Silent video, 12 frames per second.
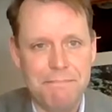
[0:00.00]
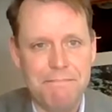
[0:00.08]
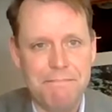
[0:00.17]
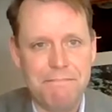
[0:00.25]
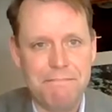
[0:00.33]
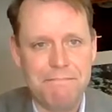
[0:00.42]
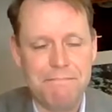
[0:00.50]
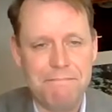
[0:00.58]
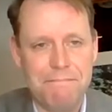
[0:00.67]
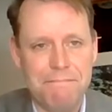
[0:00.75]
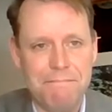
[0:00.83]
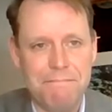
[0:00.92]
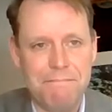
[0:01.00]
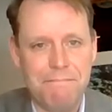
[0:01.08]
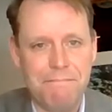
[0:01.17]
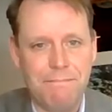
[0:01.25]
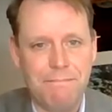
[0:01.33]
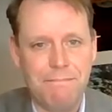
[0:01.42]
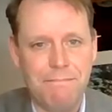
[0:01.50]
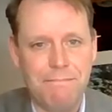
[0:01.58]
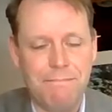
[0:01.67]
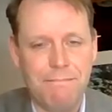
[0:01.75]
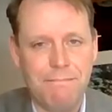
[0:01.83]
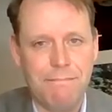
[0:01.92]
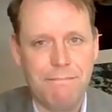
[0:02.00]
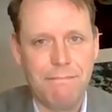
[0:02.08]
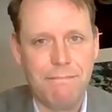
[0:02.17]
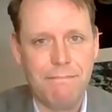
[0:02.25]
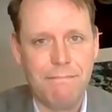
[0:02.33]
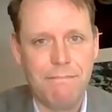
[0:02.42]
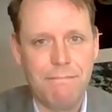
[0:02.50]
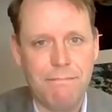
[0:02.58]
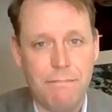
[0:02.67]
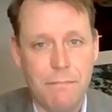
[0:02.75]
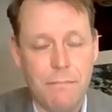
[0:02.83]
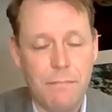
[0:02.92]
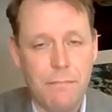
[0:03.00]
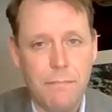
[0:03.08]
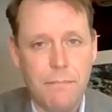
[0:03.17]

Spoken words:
[no speech]